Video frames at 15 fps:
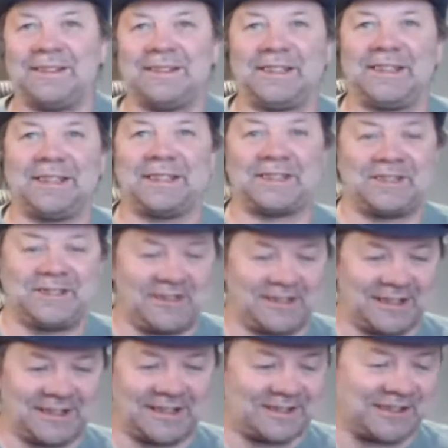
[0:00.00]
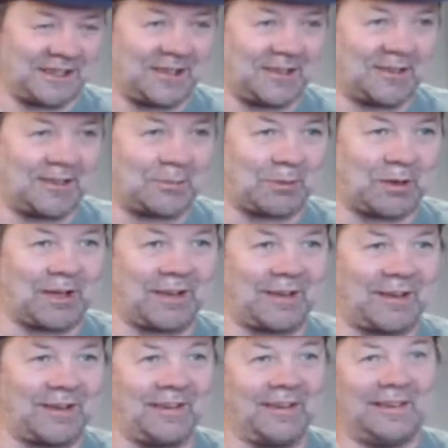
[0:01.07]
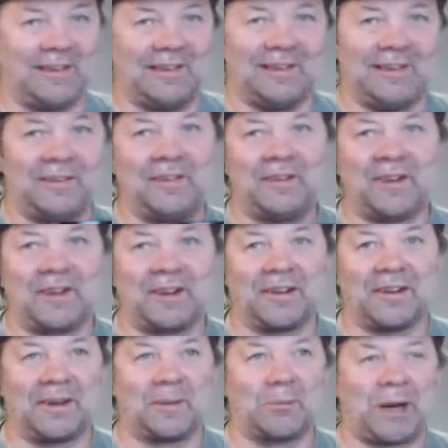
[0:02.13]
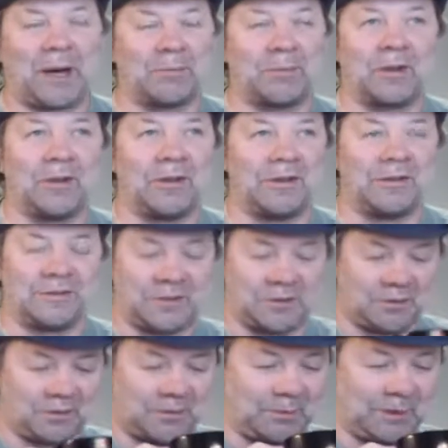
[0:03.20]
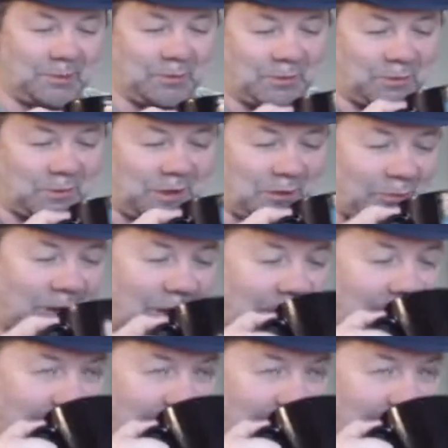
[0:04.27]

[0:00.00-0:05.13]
just do it because you know it's pretty, and you can like pop the hood and show it to people when you want.